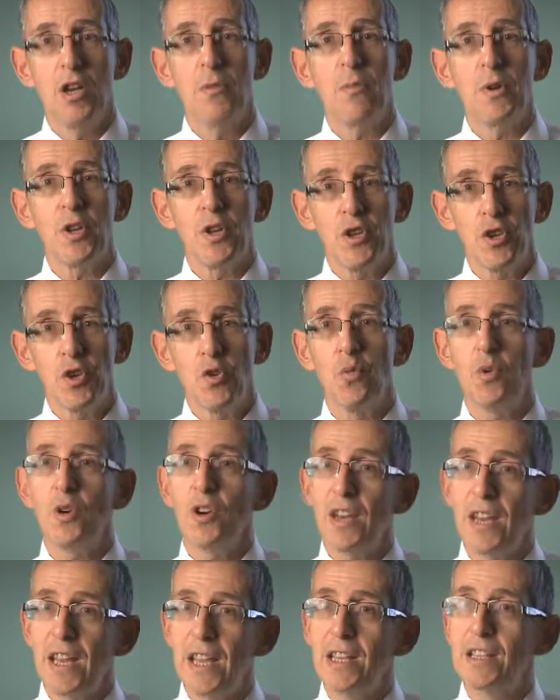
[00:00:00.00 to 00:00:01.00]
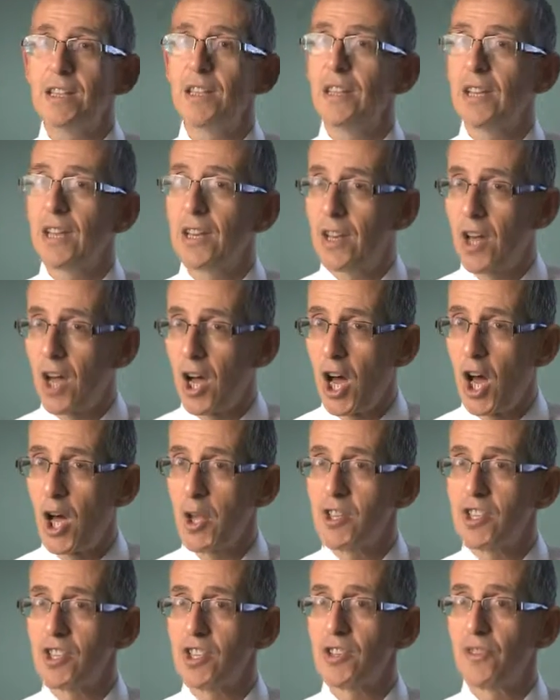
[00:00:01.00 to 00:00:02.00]
but you will need in the
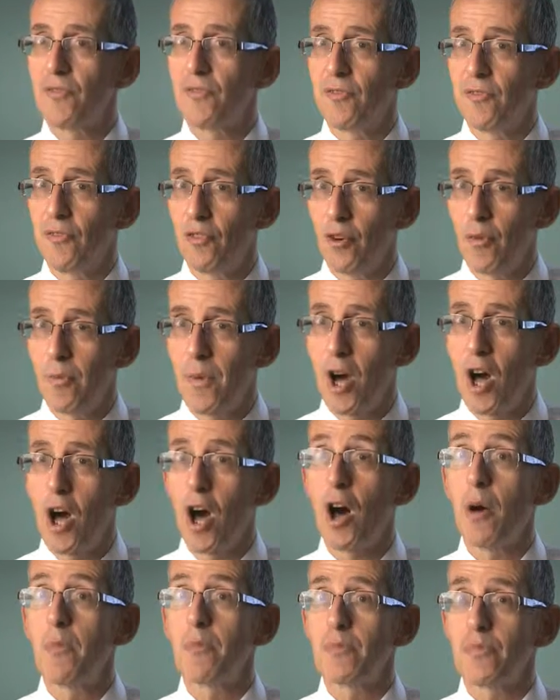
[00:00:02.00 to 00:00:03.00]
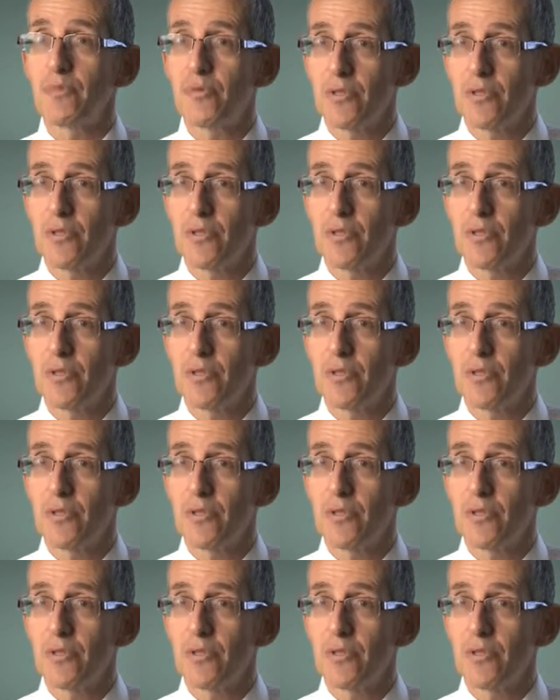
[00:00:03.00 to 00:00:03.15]
enhanced Form R